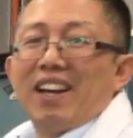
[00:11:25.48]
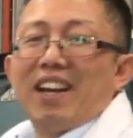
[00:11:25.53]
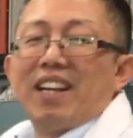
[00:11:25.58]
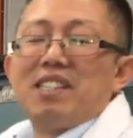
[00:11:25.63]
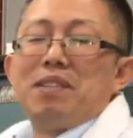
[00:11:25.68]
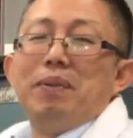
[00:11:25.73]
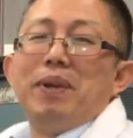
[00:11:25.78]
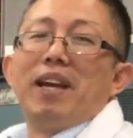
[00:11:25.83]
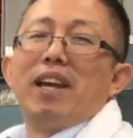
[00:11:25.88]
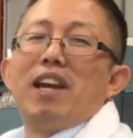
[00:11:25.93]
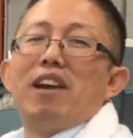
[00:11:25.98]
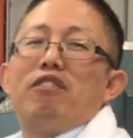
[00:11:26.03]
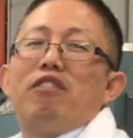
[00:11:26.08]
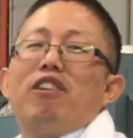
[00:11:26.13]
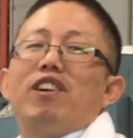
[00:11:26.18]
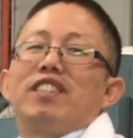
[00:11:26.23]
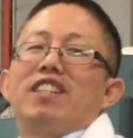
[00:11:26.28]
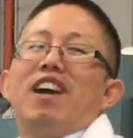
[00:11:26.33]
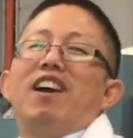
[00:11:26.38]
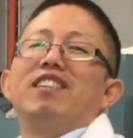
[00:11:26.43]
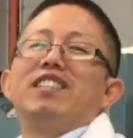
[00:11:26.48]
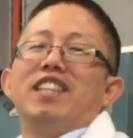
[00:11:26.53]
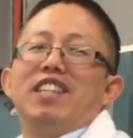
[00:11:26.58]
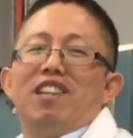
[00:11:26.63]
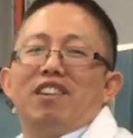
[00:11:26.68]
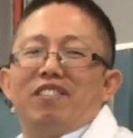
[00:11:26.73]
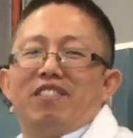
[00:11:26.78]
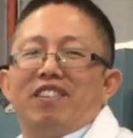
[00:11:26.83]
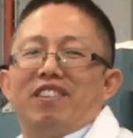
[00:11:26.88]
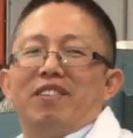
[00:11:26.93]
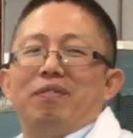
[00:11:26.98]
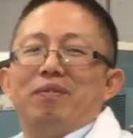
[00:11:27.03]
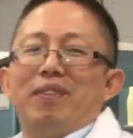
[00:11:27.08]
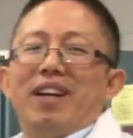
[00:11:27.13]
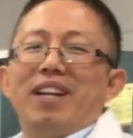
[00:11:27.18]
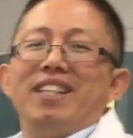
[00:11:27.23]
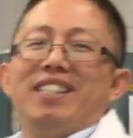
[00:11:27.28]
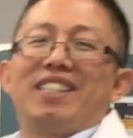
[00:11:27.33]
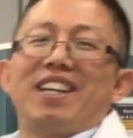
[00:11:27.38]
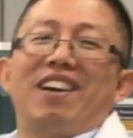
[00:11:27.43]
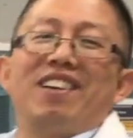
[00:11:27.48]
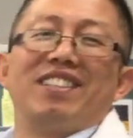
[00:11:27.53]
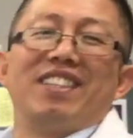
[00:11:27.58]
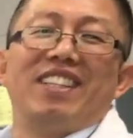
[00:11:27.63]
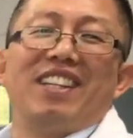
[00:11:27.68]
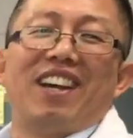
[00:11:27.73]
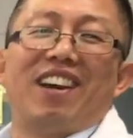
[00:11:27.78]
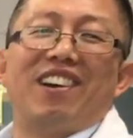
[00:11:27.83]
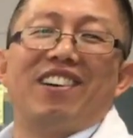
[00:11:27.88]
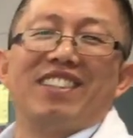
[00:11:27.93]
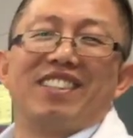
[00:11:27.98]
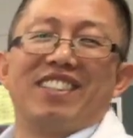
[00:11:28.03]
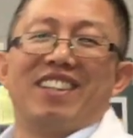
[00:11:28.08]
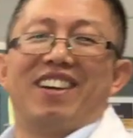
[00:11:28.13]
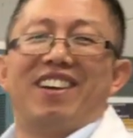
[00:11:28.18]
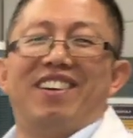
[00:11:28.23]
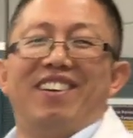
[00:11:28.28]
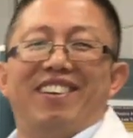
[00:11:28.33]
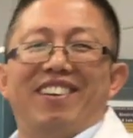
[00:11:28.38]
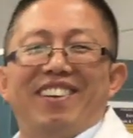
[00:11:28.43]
Has been here for many thousand hours now.